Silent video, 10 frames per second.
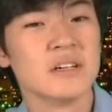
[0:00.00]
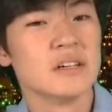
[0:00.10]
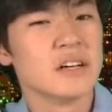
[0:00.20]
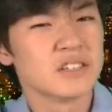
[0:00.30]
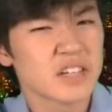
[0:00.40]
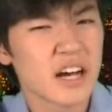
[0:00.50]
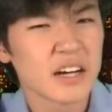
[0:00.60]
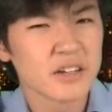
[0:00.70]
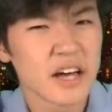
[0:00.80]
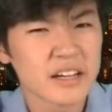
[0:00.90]
In
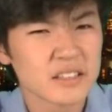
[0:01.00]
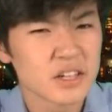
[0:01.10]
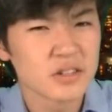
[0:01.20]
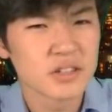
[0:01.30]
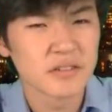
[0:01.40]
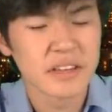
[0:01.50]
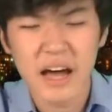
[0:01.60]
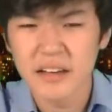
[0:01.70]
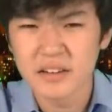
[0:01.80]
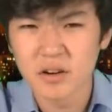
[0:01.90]
Chicago, the execution of a
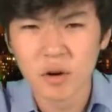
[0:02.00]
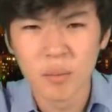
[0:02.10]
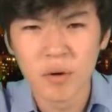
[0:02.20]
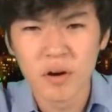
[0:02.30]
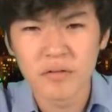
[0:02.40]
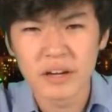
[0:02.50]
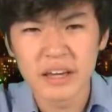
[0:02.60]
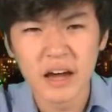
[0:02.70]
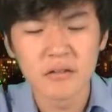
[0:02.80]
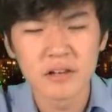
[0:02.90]
9-year-old boy for
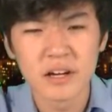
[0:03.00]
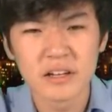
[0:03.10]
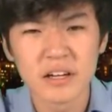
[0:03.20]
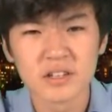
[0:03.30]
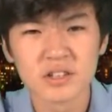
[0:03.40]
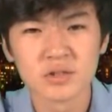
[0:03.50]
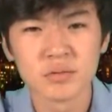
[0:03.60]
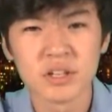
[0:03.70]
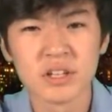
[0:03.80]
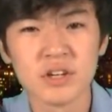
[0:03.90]
gang-related issues
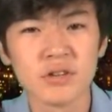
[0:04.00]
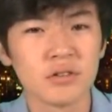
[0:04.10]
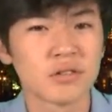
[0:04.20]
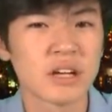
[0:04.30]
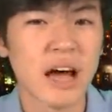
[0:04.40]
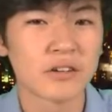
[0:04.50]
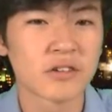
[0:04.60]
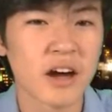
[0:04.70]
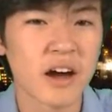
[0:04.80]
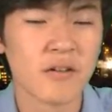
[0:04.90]
renewed
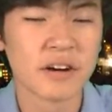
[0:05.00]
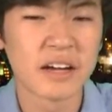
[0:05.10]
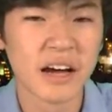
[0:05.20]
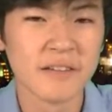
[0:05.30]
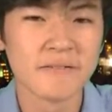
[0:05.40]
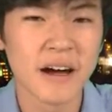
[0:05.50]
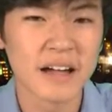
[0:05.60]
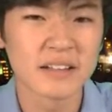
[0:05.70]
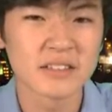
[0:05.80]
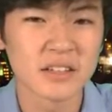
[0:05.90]
outcry over gun
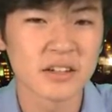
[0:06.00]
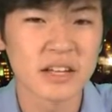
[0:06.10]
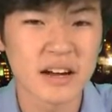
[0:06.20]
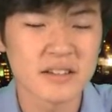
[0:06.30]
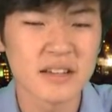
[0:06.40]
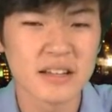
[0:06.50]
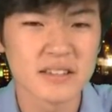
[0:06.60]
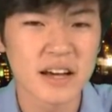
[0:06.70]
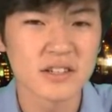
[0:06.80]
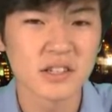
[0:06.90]
violence in the United States.
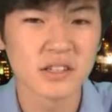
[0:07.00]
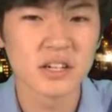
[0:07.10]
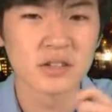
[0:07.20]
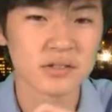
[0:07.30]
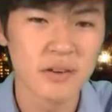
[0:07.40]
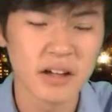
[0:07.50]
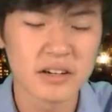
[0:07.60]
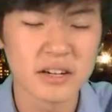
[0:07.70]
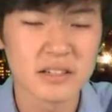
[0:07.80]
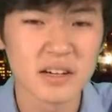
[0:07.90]
Tyshawn Lee, whose
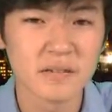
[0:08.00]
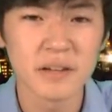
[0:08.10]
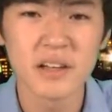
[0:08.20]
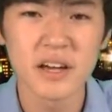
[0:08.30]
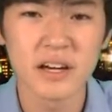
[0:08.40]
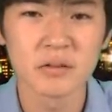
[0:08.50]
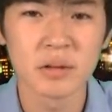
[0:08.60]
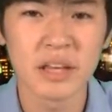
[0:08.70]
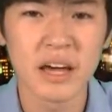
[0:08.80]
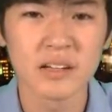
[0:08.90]
father is affiliated
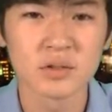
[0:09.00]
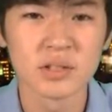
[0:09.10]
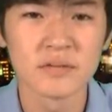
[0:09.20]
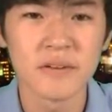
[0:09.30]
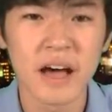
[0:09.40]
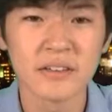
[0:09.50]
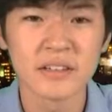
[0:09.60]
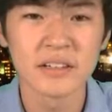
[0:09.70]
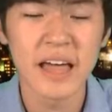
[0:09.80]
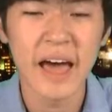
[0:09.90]
with gangs, was found
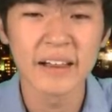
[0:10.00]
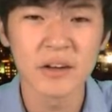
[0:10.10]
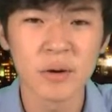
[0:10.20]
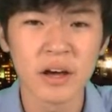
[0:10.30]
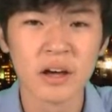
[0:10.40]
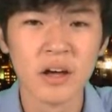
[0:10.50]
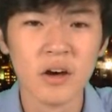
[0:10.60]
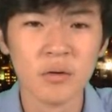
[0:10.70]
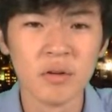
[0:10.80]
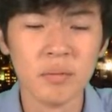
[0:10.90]
in an alleyway
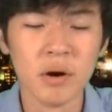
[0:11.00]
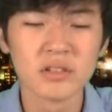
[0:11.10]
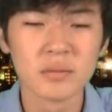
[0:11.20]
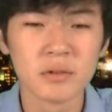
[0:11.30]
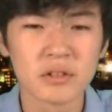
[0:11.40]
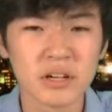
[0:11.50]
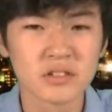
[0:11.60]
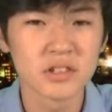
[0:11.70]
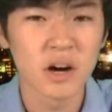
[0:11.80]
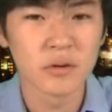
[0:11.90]
with multiple
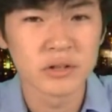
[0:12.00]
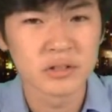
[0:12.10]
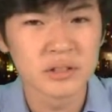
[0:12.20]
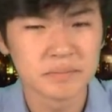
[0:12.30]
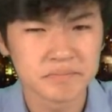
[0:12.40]
gunshot wounds.